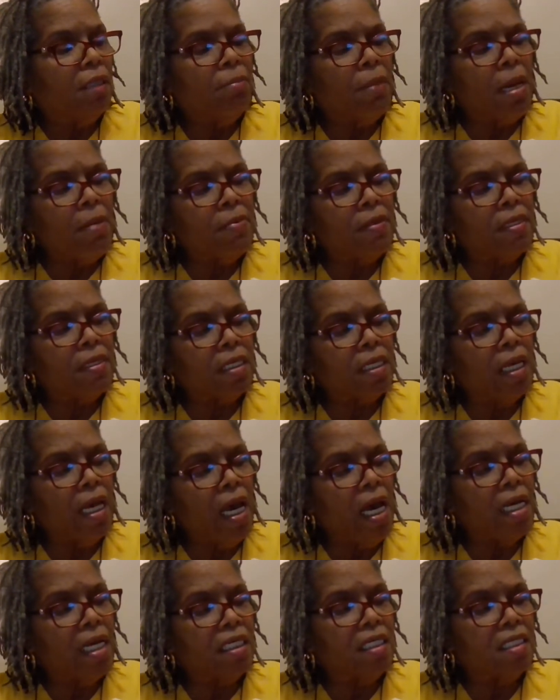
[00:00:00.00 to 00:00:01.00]
Maybe the
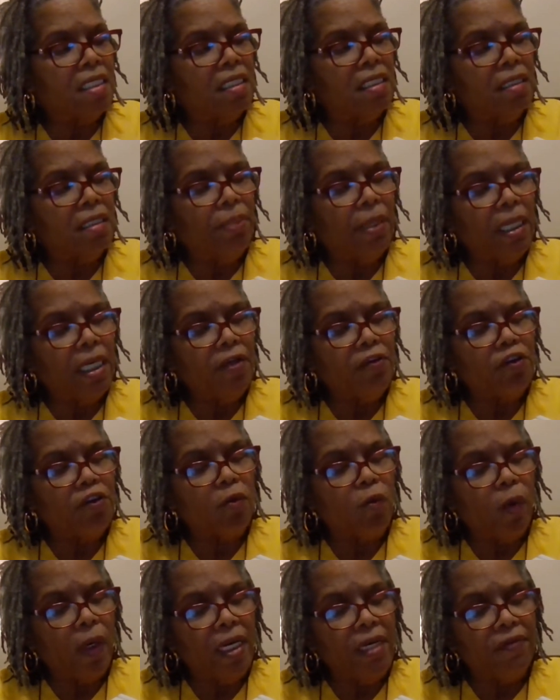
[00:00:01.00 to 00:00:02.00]
cat is in the pantry
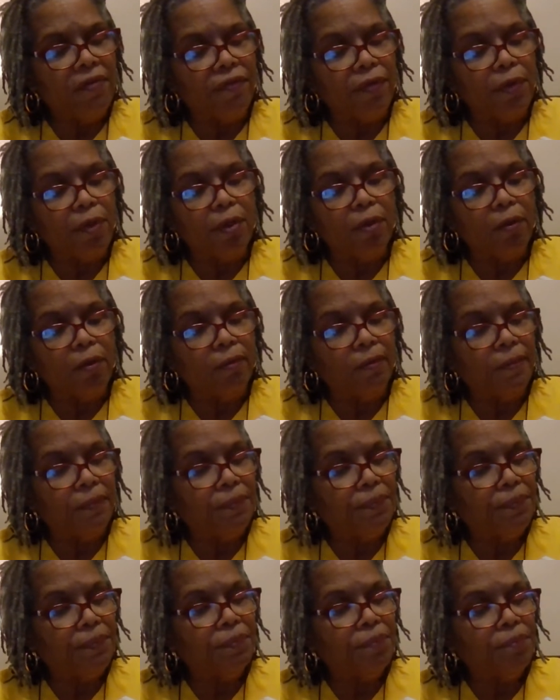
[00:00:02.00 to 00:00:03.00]
waiting for you.
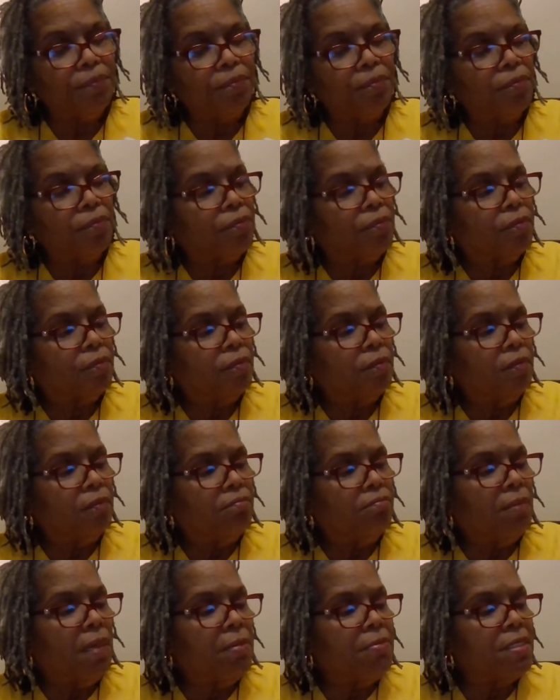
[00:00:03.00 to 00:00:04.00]

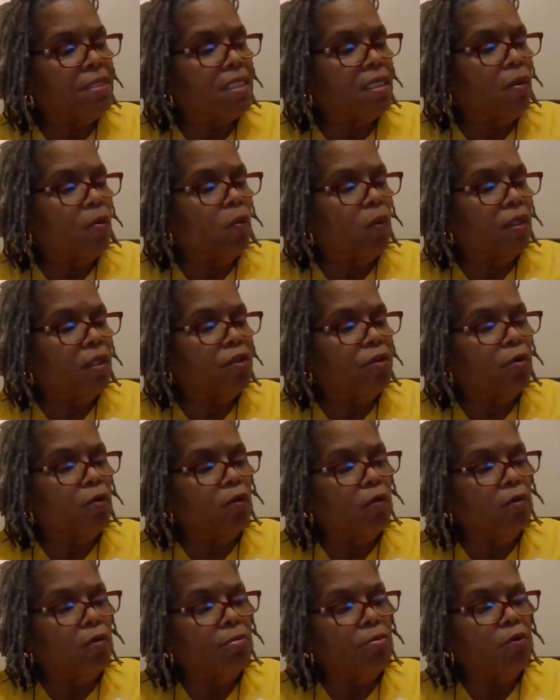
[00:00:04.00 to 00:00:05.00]
Maybe someone to
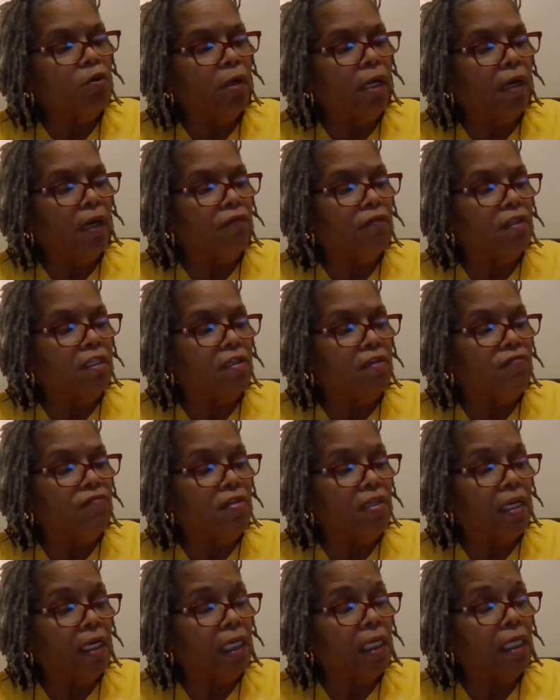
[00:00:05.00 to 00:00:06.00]
whom you have de-
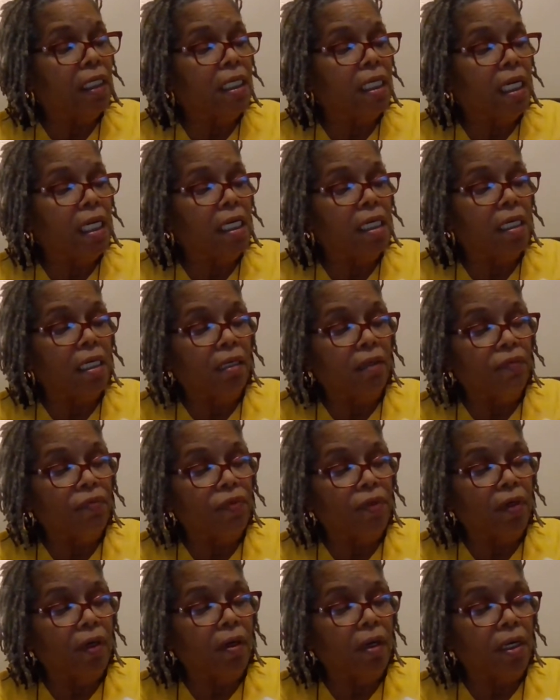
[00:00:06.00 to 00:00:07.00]
delegated
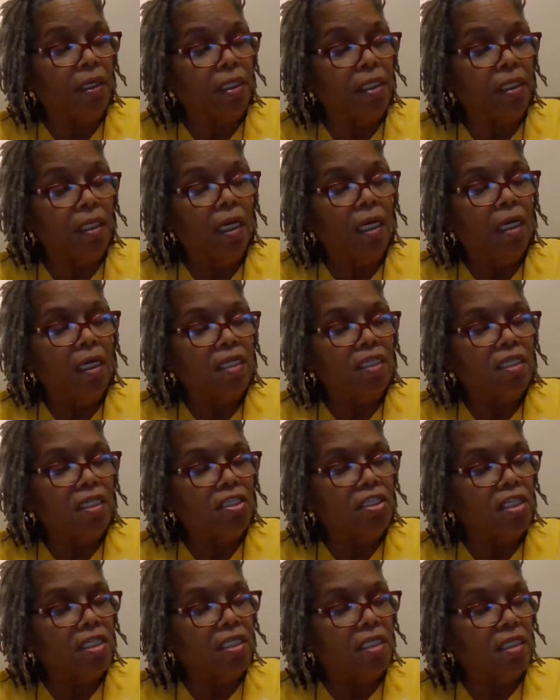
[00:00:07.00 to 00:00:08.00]
authority,
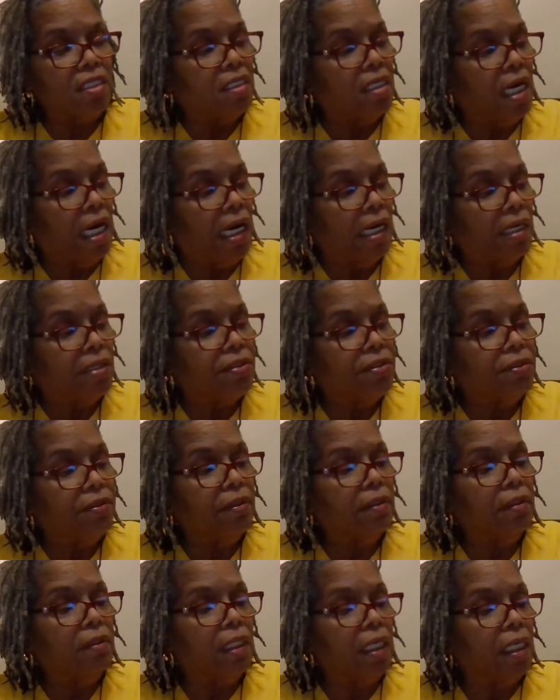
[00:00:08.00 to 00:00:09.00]
such as a
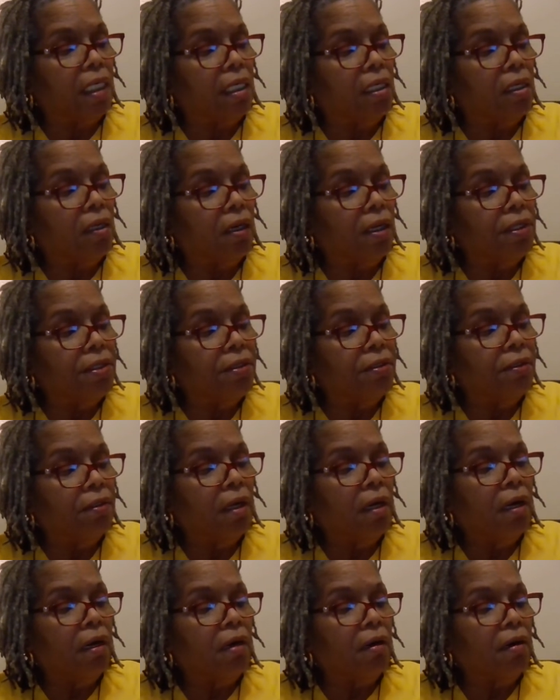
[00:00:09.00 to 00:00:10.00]
doctor, a lawyer,
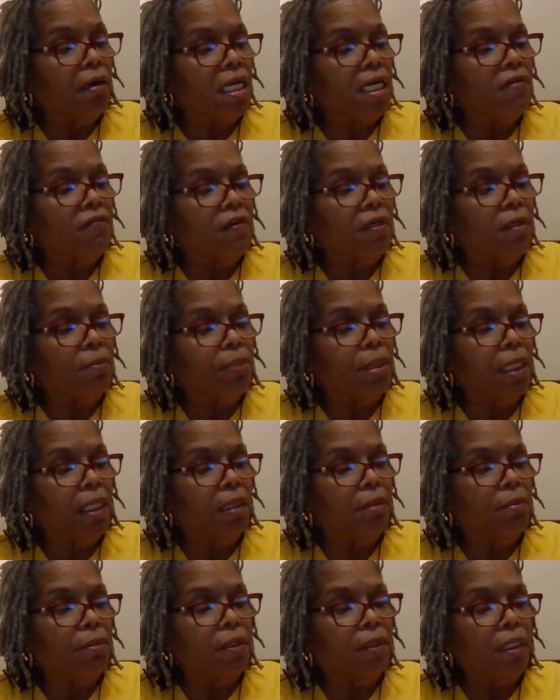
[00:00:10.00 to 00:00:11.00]
or even a
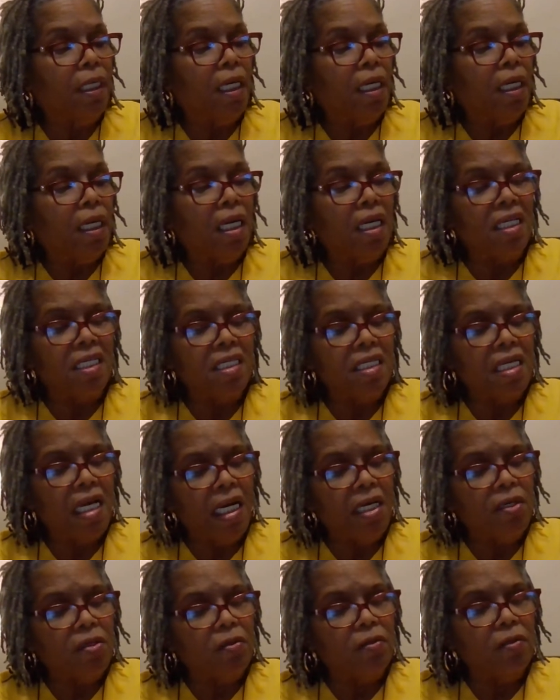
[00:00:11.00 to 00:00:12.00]
plumber, is
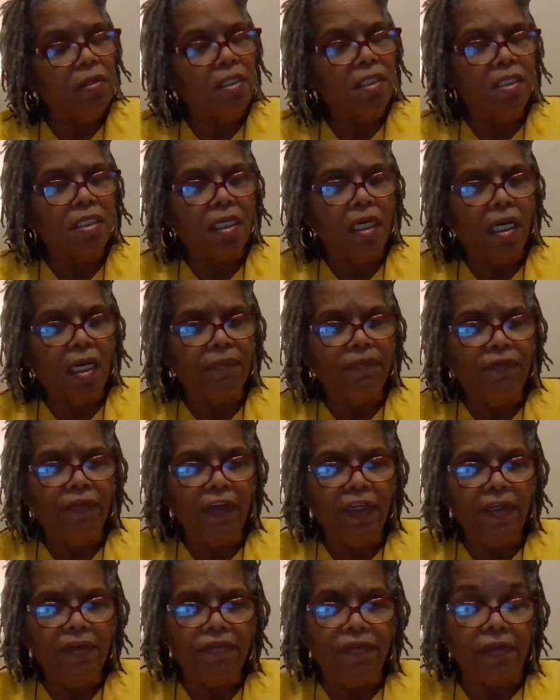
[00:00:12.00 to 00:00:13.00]
not doing the job
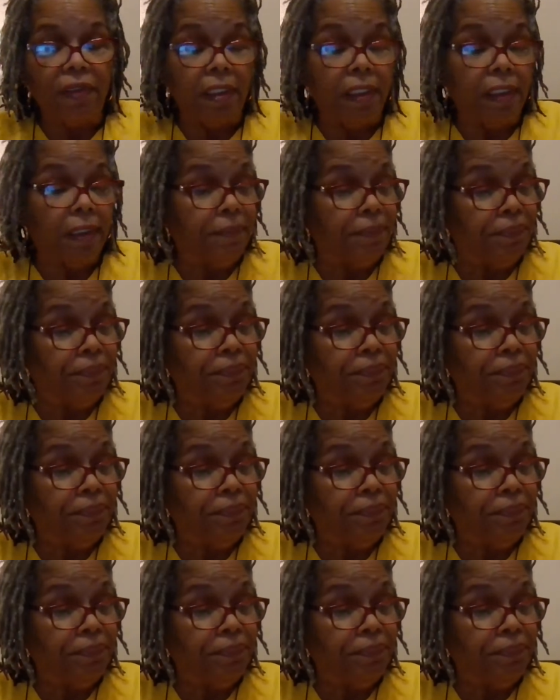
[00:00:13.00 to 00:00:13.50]
faithfully.